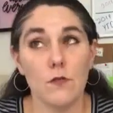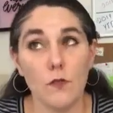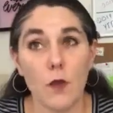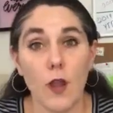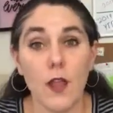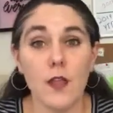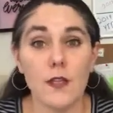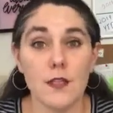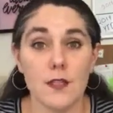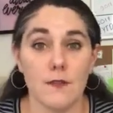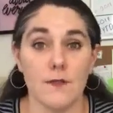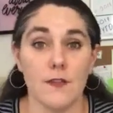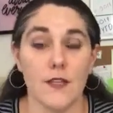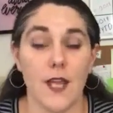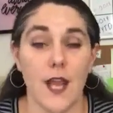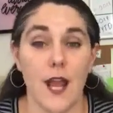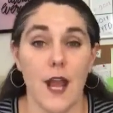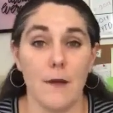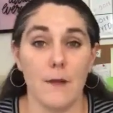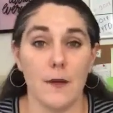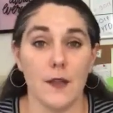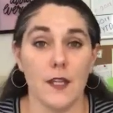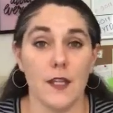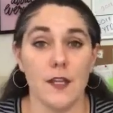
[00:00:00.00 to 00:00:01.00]
relatively
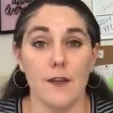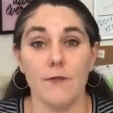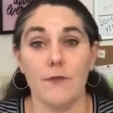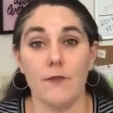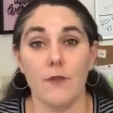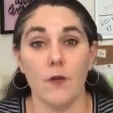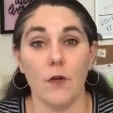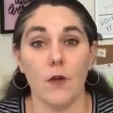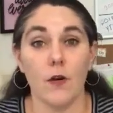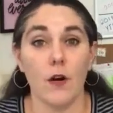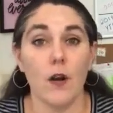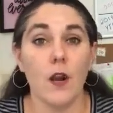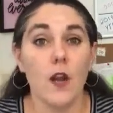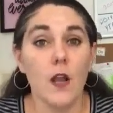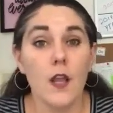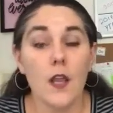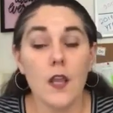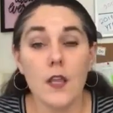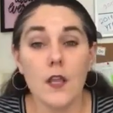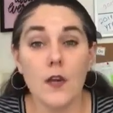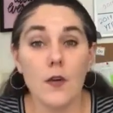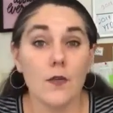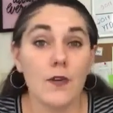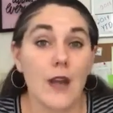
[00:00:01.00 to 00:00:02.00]
commonly for,
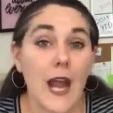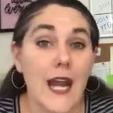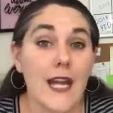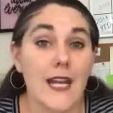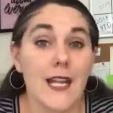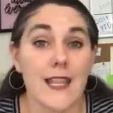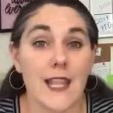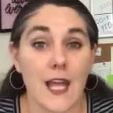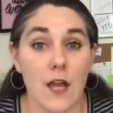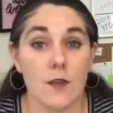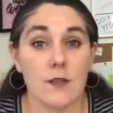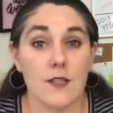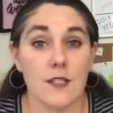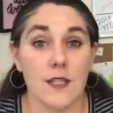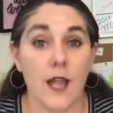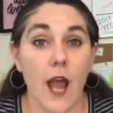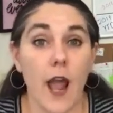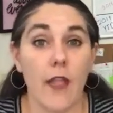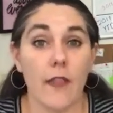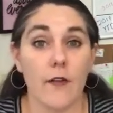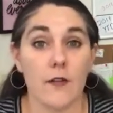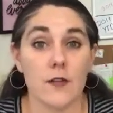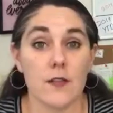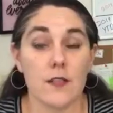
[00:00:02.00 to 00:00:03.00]

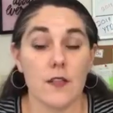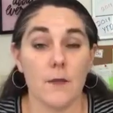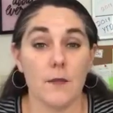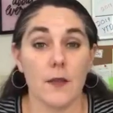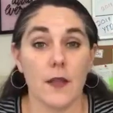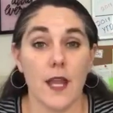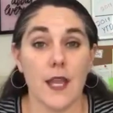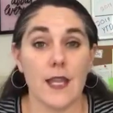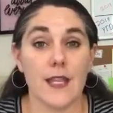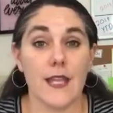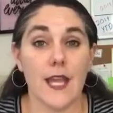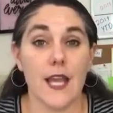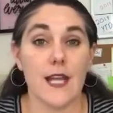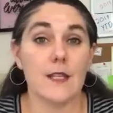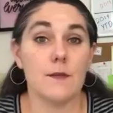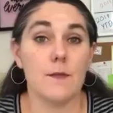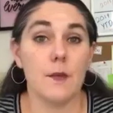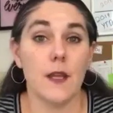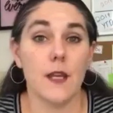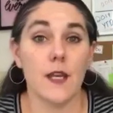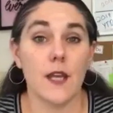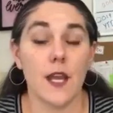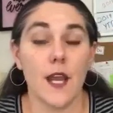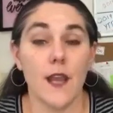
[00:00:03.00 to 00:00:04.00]
$90,000, something like that,
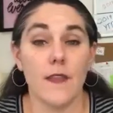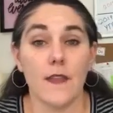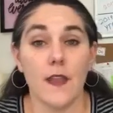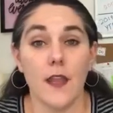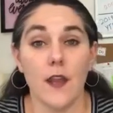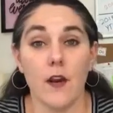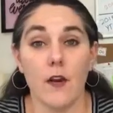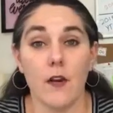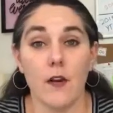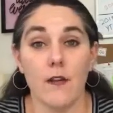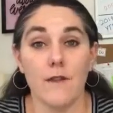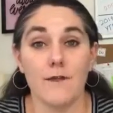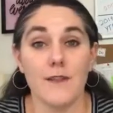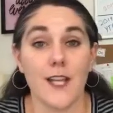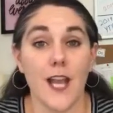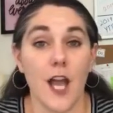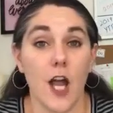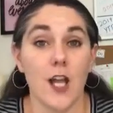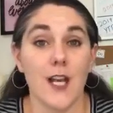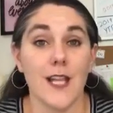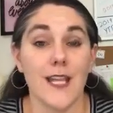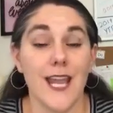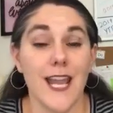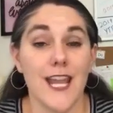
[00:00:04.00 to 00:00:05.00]
depending on the area of
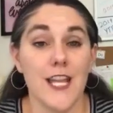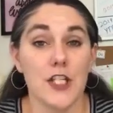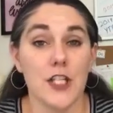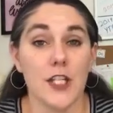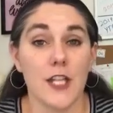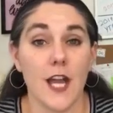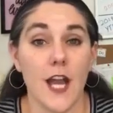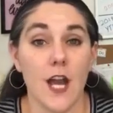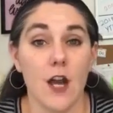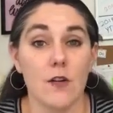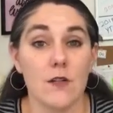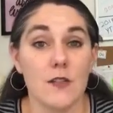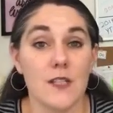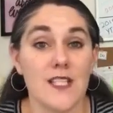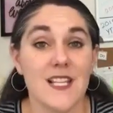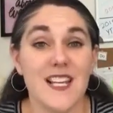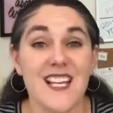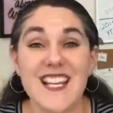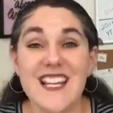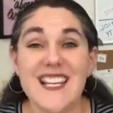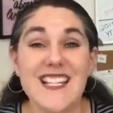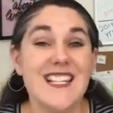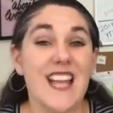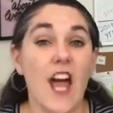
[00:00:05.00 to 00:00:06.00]
town and the age of the house.
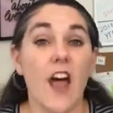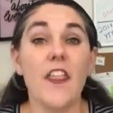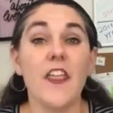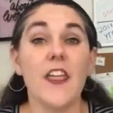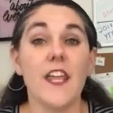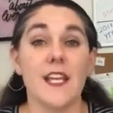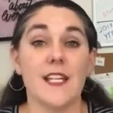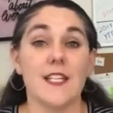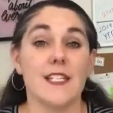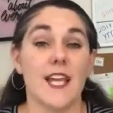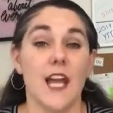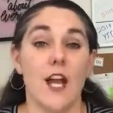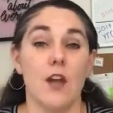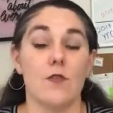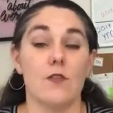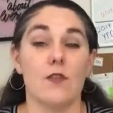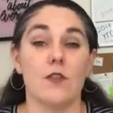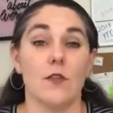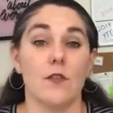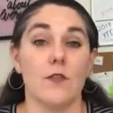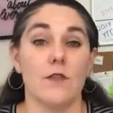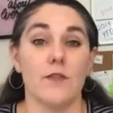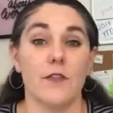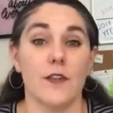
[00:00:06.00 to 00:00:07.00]
Nothing in town
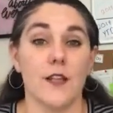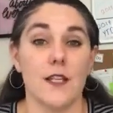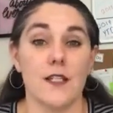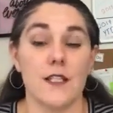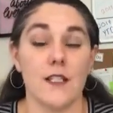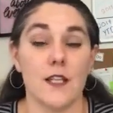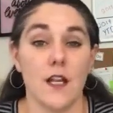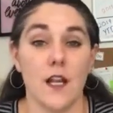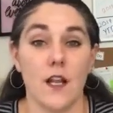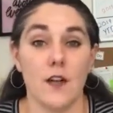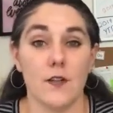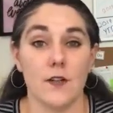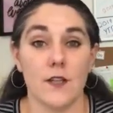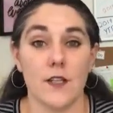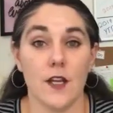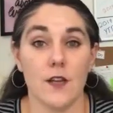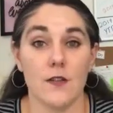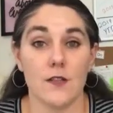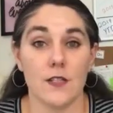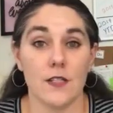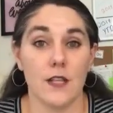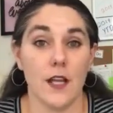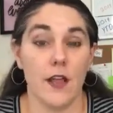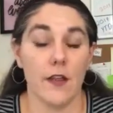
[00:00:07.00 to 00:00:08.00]
sold for less than
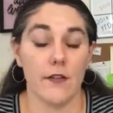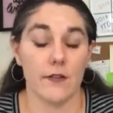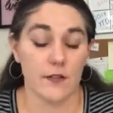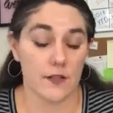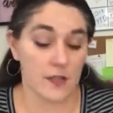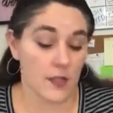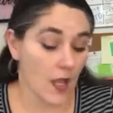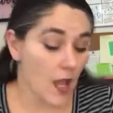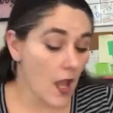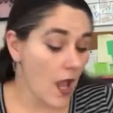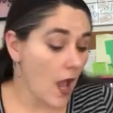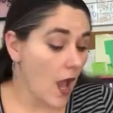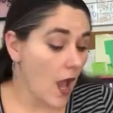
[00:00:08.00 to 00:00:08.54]
$100,000.